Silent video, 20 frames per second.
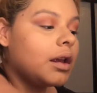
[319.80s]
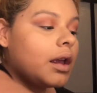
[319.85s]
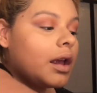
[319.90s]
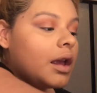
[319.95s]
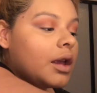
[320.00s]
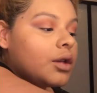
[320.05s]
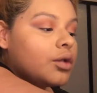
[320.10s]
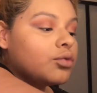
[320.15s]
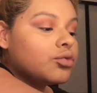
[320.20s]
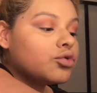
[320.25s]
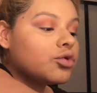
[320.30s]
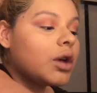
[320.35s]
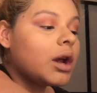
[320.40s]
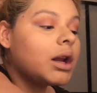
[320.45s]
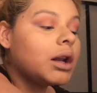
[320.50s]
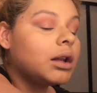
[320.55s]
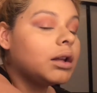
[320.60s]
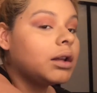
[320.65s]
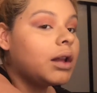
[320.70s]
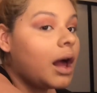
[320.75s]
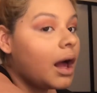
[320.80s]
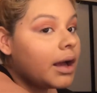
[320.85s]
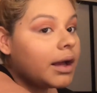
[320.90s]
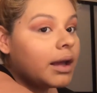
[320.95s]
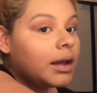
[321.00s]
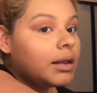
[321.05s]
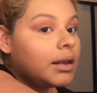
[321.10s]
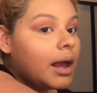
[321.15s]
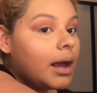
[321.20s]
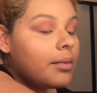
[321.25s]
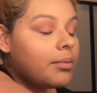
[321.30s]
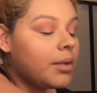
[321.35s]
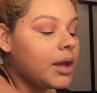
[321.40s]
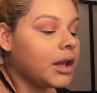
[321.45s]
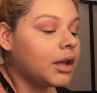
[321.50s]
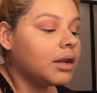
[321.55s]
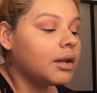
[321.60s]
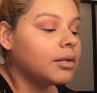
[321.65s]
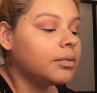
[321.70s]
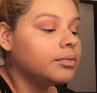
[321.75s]
and you're trying to lock in that
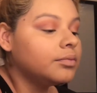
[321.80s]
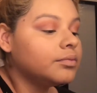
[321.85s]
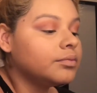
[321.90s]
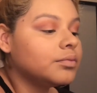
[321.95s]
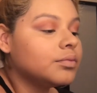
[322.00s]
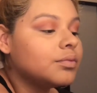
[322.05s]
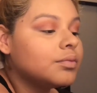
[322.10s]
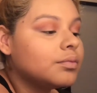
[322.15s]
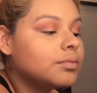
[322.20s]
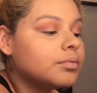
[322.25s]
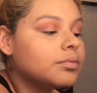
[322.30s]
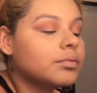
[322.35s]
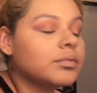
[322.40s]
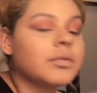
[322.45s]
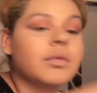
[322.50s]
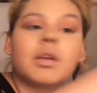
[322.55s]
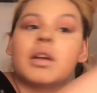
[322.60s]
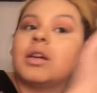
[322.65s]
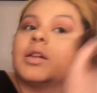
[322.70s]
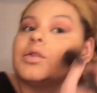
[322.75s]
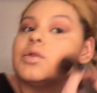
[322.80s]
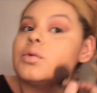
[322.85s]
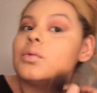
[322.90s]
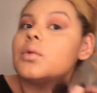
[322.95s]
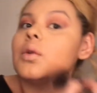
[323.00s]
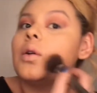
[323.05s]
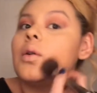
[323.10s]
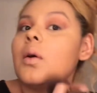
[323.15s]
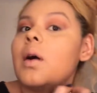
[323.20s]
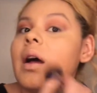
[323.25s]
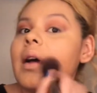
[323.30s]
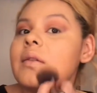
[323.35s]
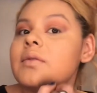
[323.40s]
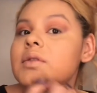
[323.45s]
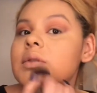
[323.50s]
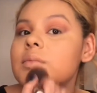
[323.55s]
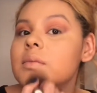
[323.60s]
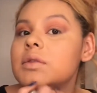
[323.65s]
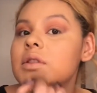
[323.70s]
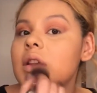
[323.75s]
makeup because you're gonna have
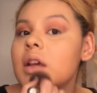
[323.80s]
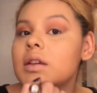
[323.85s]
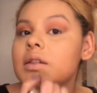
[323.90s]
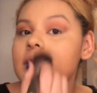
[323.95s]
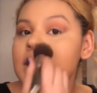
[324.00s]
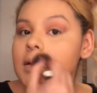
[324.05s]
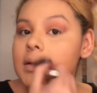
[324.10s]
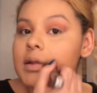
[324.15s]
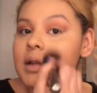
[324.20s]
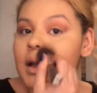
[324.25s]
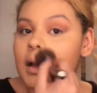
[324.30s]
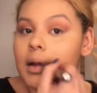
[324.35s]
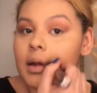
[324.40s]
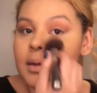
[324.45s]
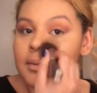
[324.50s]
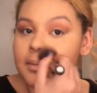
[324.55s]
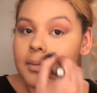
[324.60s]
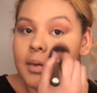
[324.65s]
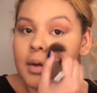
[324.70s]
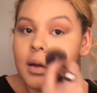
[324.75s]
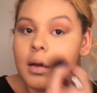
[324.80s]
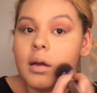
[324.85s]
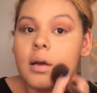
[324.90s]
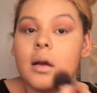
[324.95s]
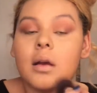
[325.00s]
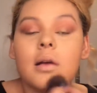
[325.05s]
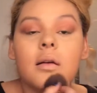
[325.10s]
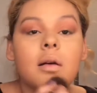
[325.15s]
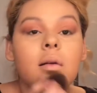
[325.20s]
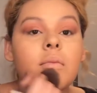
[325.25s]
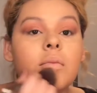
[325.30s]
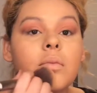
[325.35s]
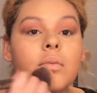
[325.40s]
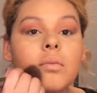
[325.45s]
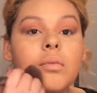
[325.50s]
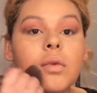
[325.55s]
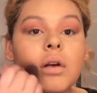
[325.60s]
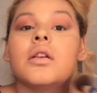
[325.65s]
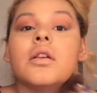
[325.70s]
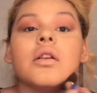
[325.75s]
some sexy time,
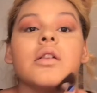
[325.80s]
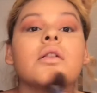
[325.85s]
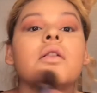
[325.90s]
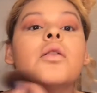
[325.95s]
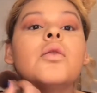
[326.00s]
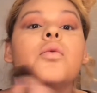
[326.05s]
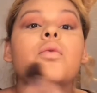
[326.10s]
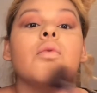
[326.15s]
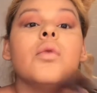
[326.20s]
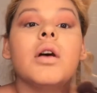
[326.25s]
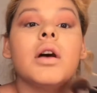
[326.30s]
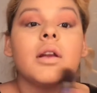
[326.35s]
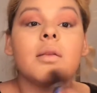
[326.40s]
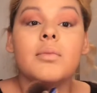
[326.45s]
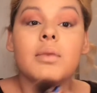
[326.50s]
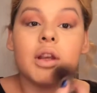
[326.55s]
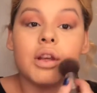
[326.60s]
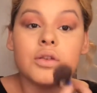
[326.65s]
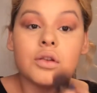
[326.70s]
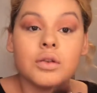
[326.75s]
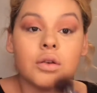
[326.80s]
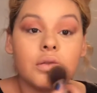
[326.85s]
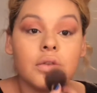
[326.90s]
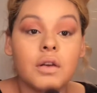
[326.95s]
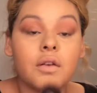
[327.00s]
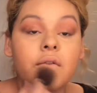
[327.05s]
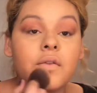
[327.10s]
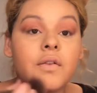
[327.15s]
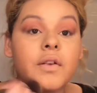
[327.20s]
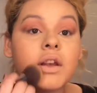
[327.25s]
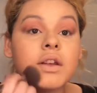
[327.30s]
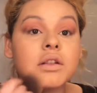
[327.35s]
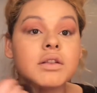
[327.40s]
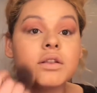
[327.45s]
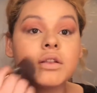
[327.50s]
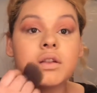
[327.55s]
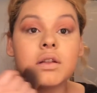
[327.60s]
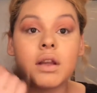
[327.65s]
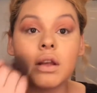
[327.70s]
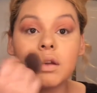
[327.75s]
you're gonna want to make sure your face
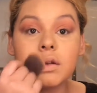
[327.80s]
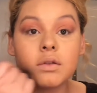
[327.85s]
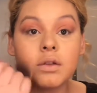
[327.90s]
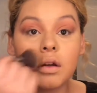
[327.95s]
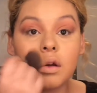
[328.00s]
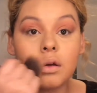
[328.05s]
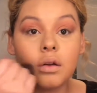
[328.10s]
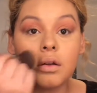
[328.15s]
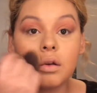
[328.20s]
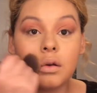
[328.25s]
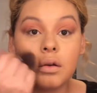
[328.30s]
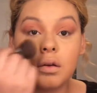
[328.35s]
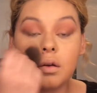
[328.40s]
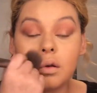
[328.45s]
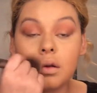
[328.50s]
stays on.